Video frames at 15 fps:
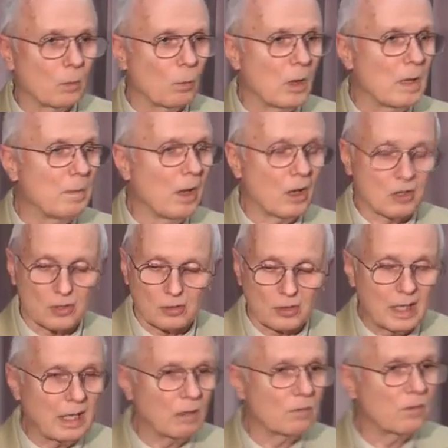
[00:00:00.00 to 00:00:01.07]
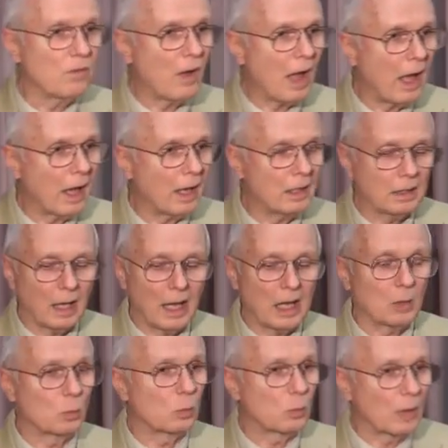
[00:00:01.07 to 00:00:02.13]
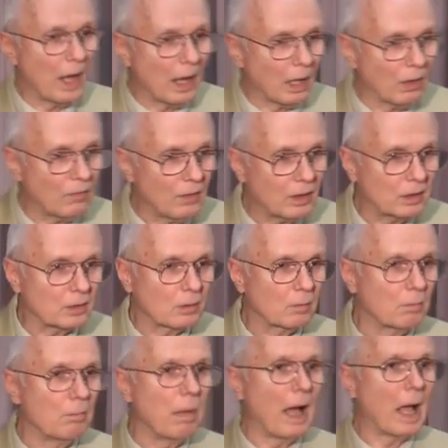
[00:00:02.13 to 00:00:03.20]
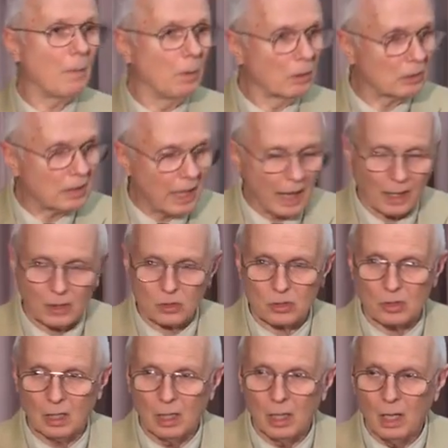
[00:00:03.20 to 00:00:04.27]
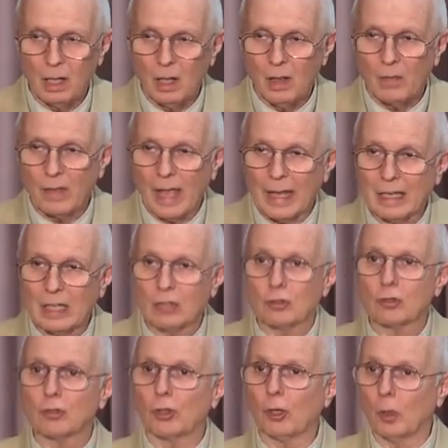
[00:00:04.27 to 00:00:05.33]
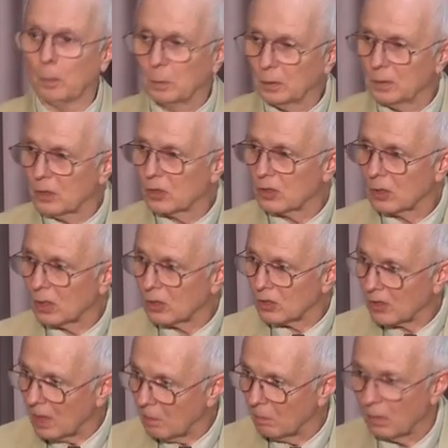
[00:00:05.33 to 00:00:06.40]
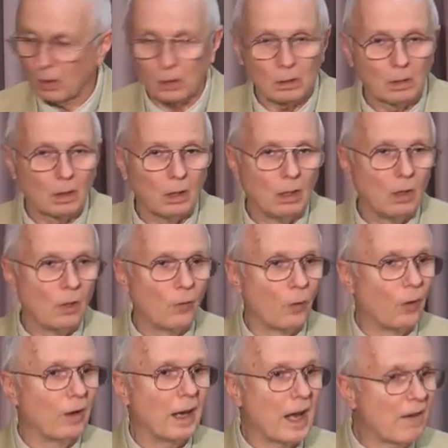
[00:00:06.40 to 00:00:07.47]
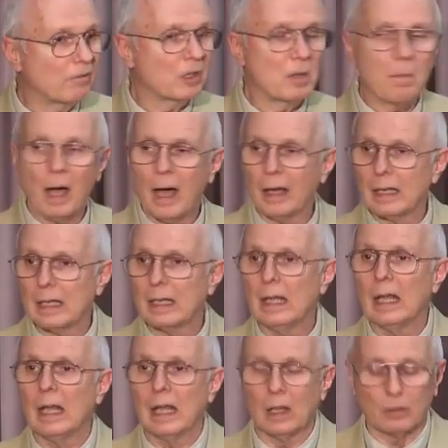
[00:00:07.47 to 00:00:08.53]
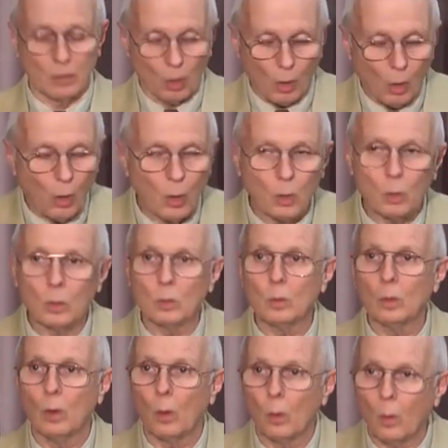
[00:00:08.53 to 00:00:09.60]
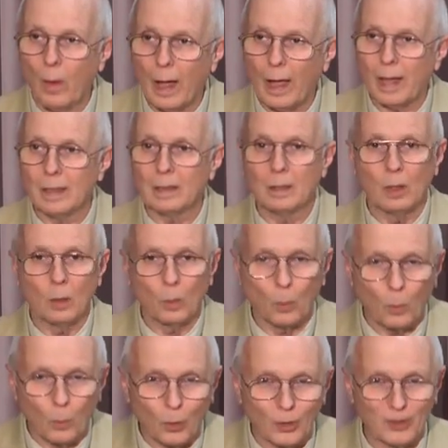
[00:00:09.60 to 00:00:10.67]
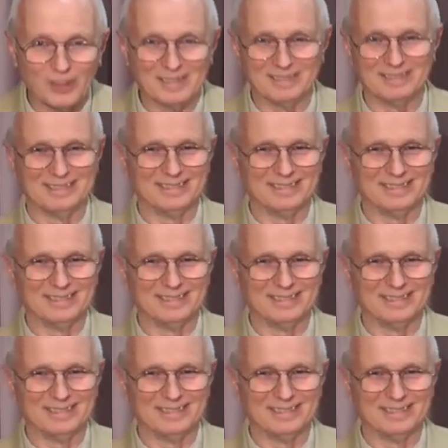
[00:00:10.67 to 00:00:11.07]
we must then find a relevant Bible text that interprets the symbol for everybody in the whole wide world.